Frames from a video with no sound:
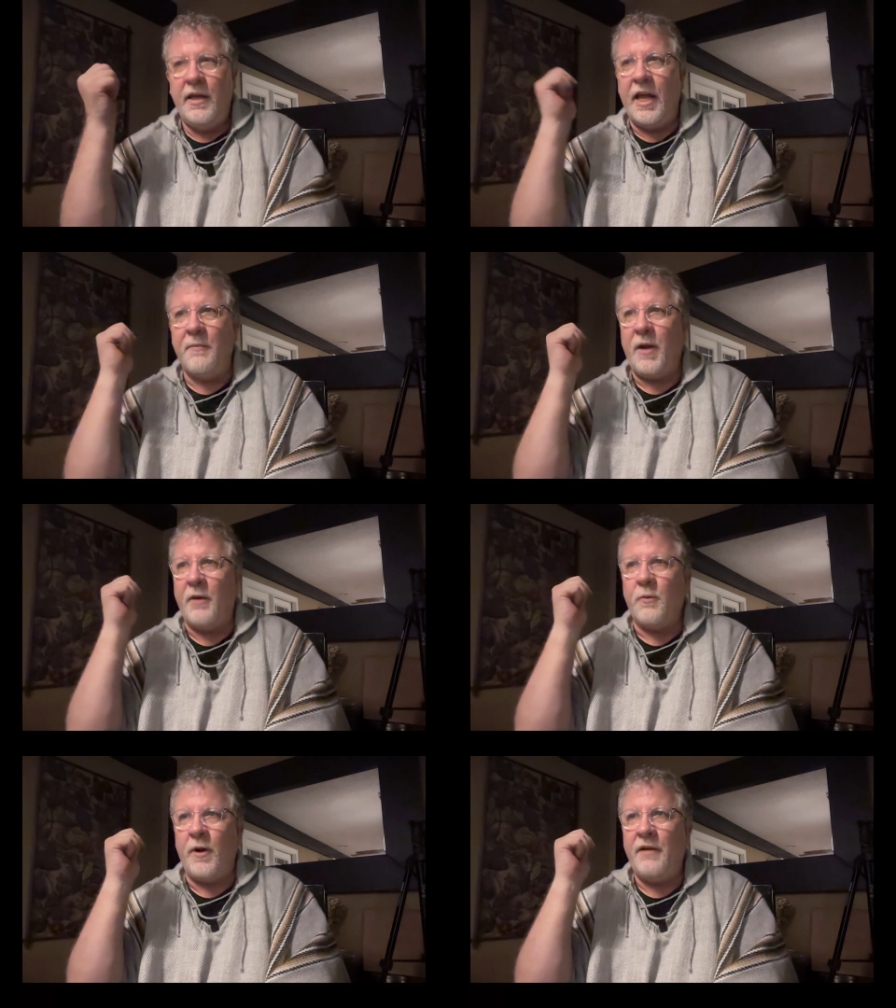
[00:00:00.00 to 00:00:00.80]
And my
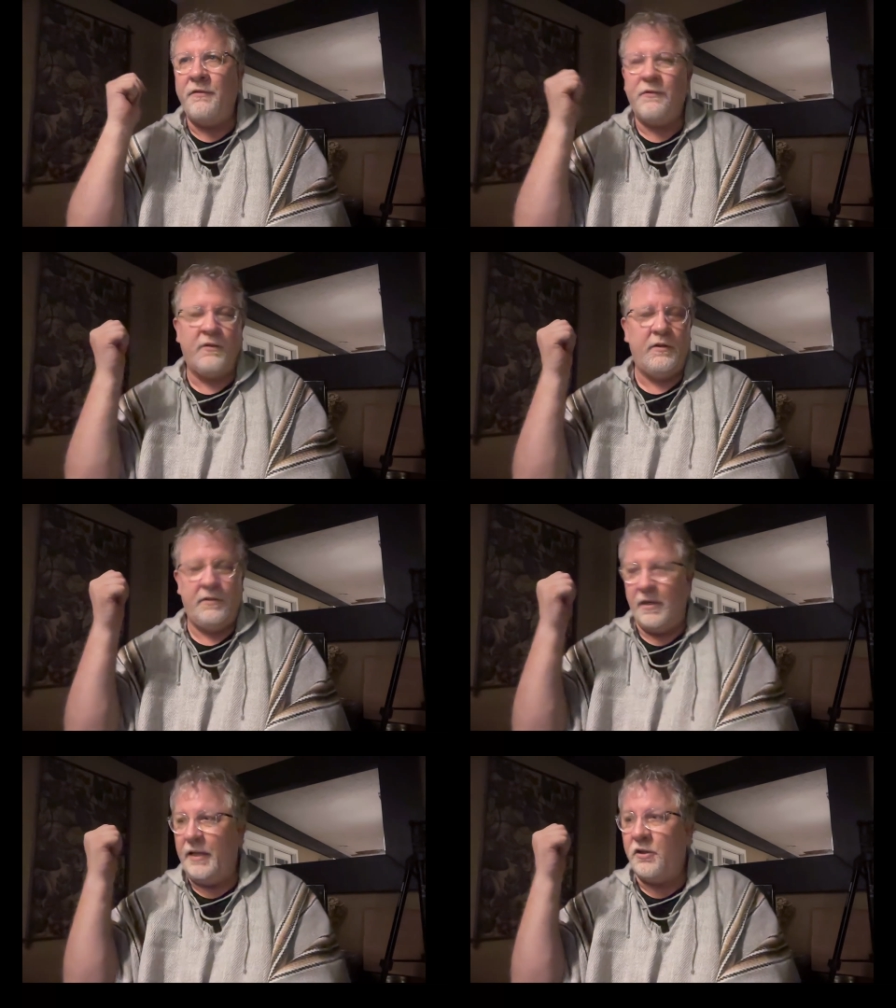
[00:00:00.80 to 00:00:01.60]
wife
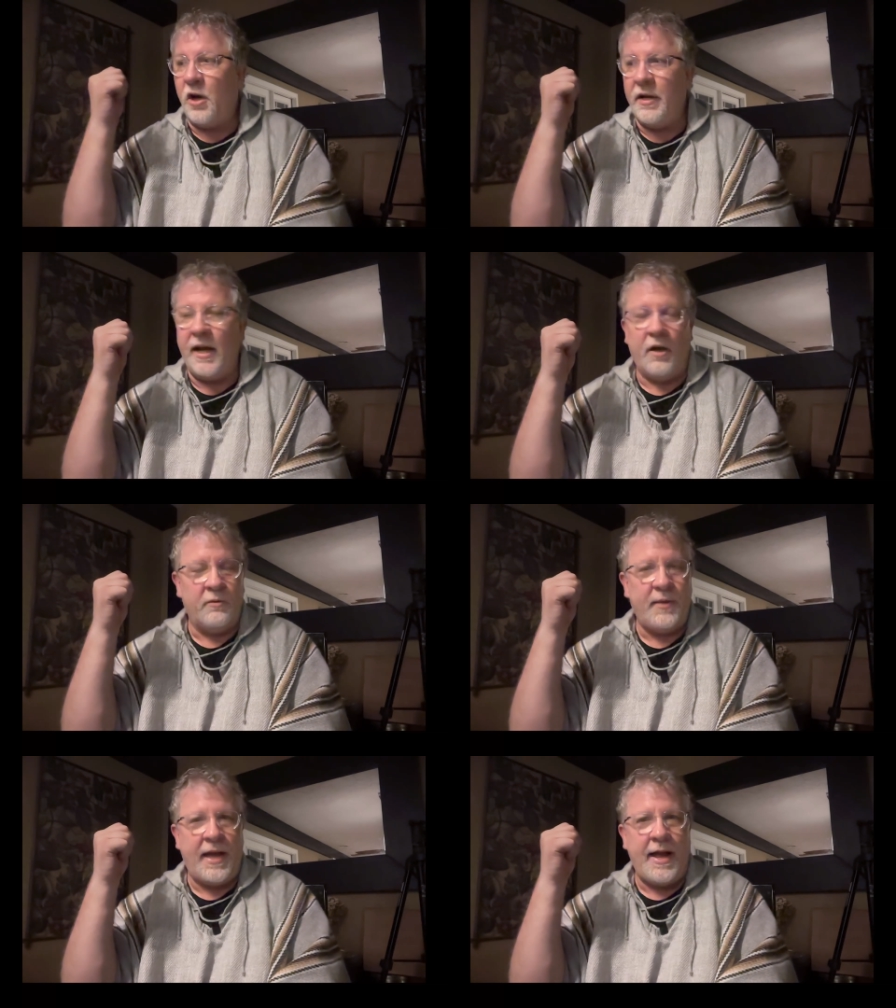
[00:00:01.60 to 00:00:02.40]
had gone
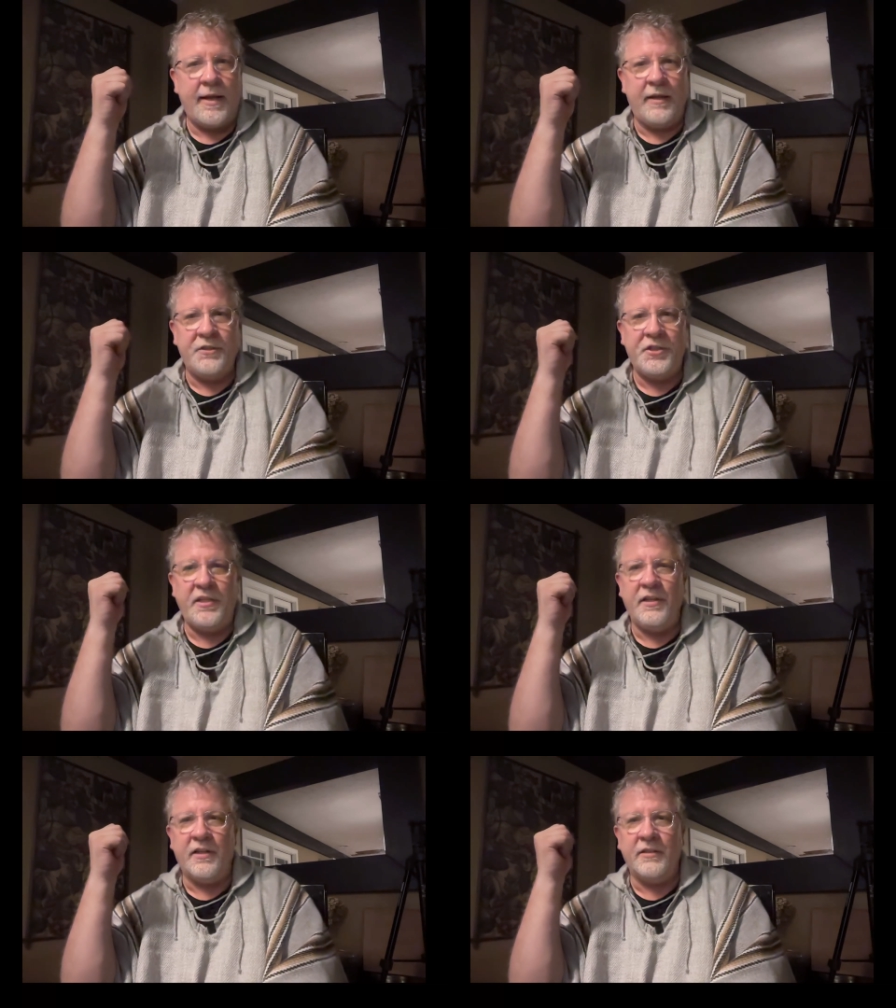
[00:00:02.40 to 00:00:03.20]
out back and she
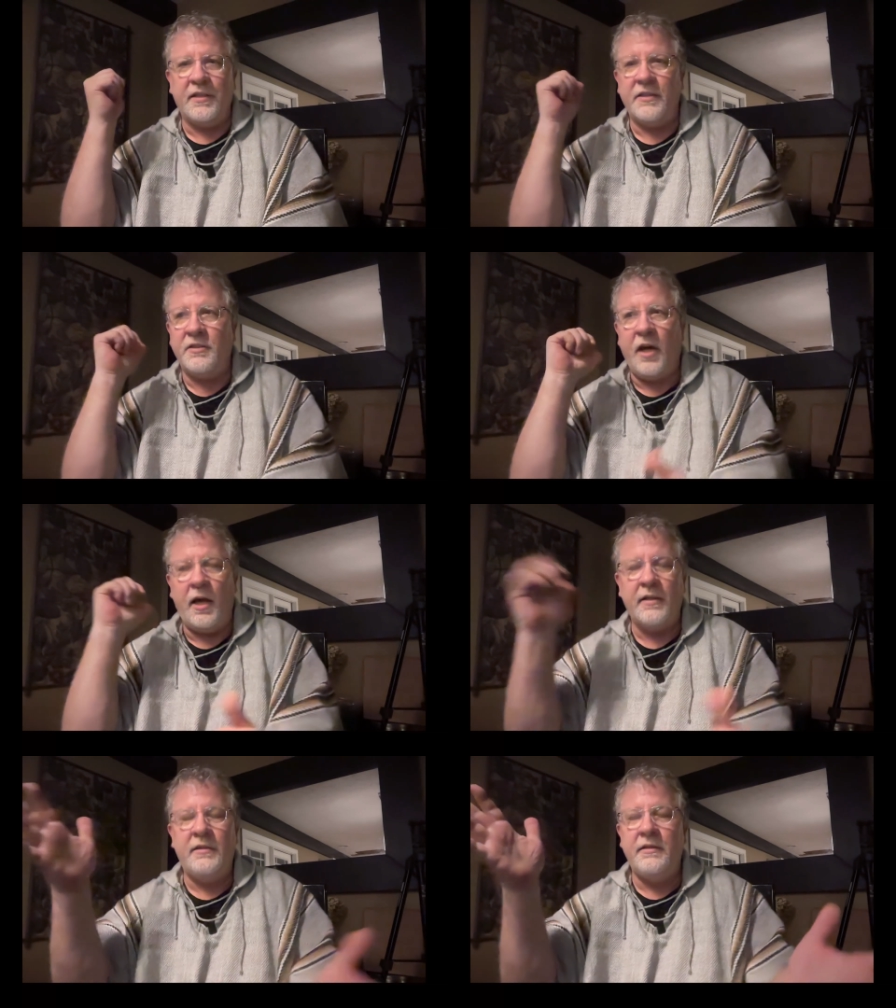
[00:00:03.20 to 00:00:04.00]
yelled, and
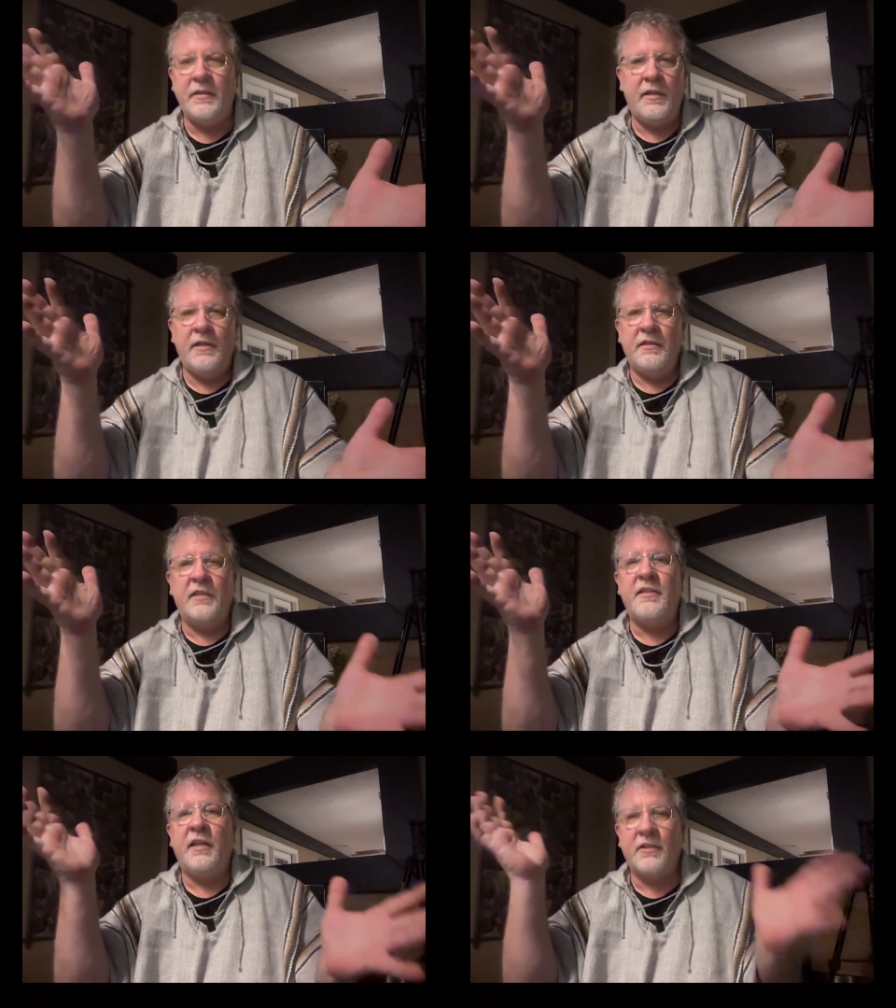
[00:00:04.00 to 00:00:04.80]
Doug, the
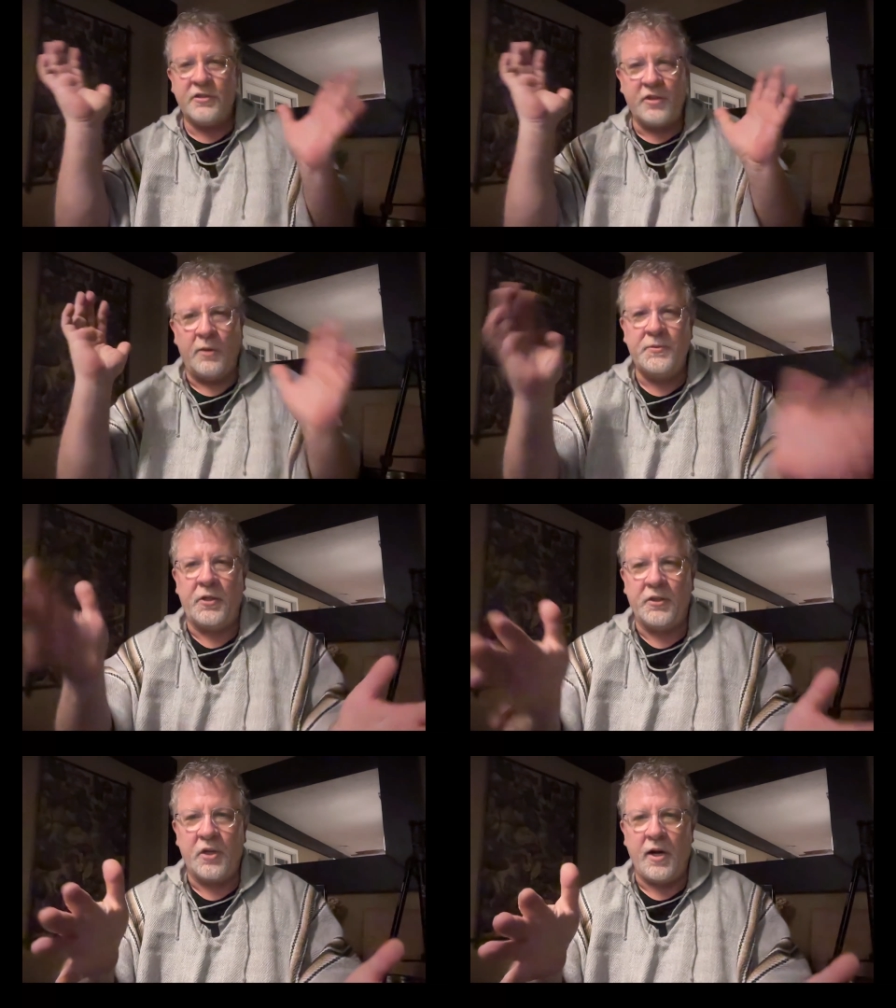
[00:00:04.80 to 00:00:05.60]
telescope's
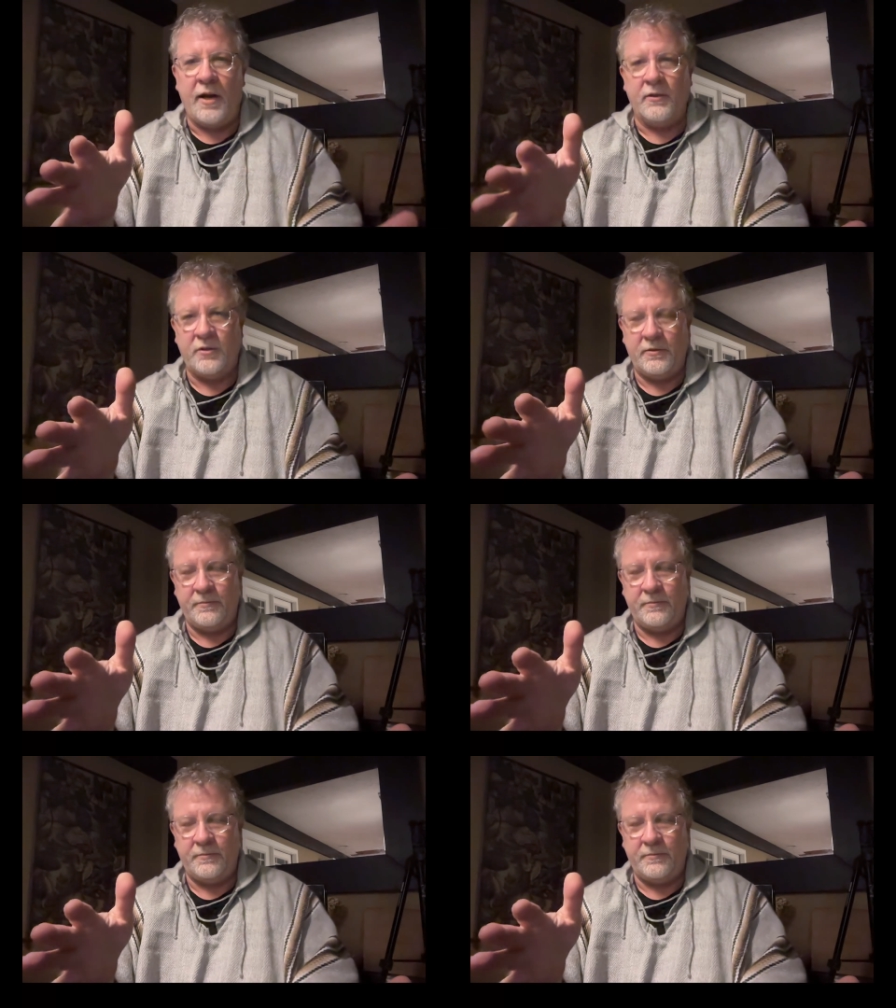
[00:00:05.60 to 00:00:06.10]
on the ground.